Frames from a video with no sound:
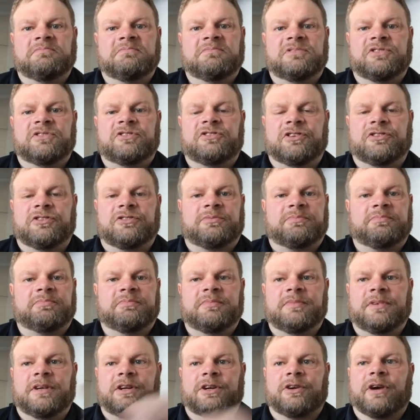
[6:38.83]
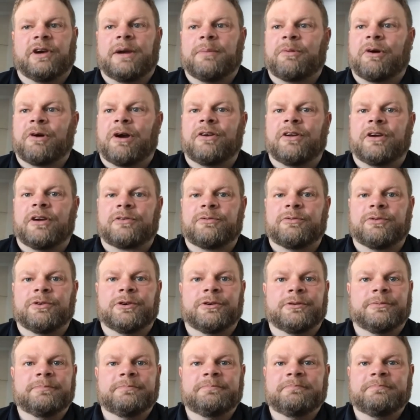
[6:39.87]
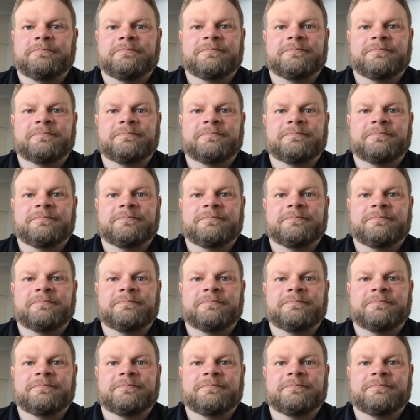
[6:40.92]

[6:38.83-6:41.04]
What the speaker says: It's just a great product for